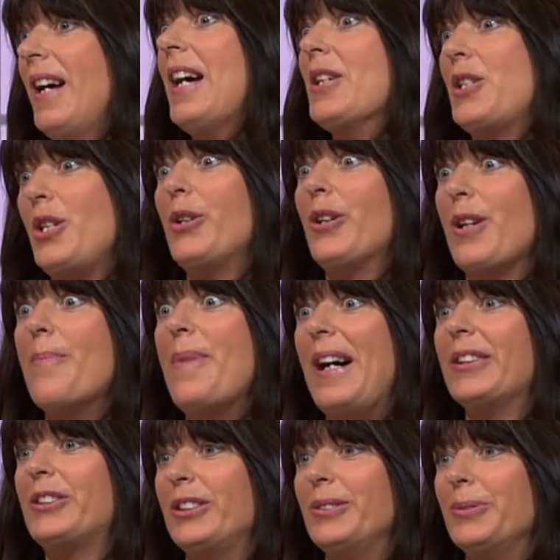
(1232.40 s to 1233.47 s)
as you can
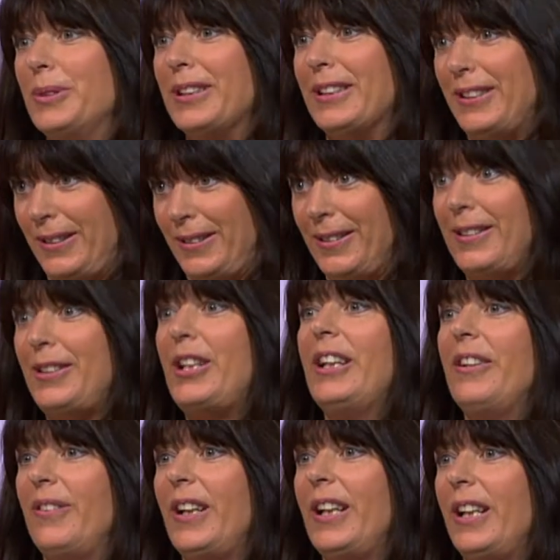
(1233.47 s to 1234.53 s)
imagine with
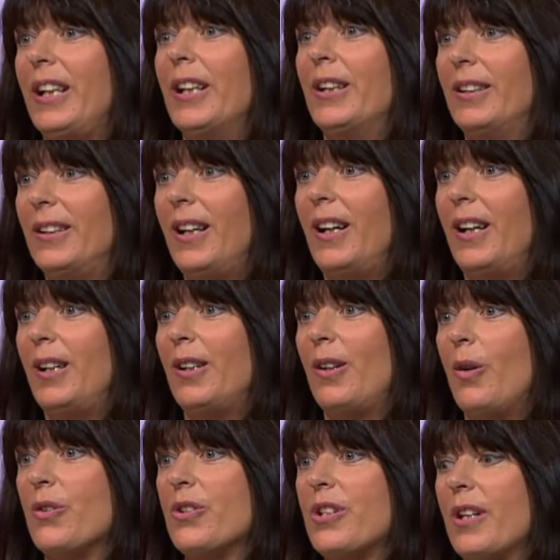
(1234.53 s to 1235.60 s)
T V uh,
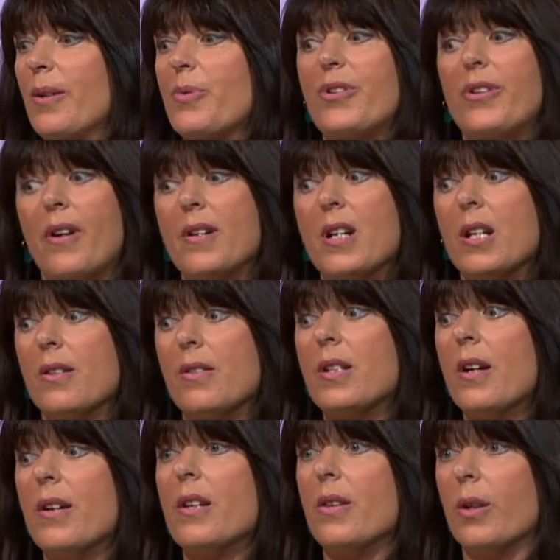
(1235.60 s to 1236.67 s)
on ships, certainly,
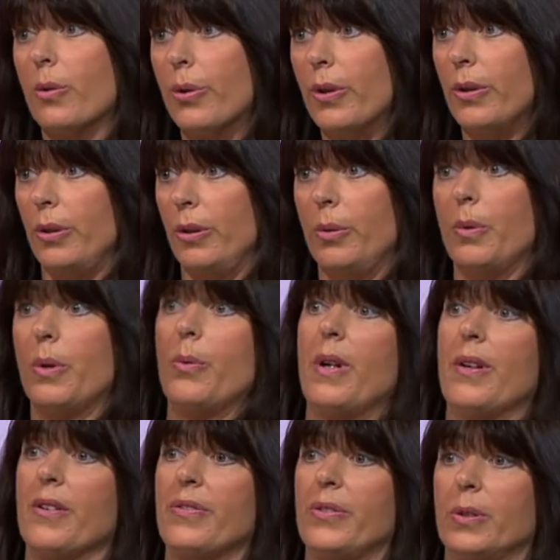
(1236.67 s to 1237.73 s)
certainly the crew were
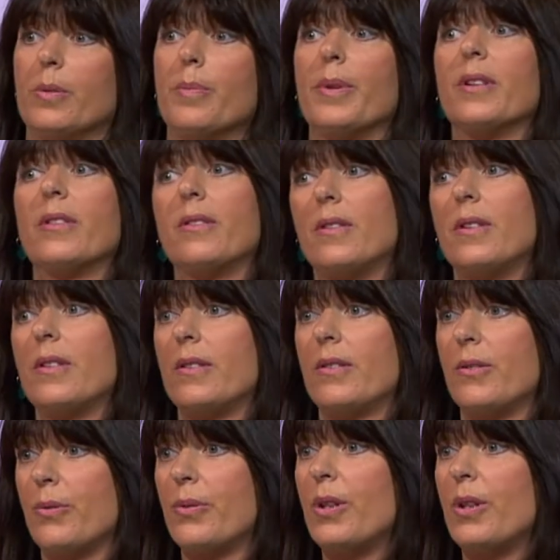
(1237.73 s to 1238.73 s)
wonderful, but, the,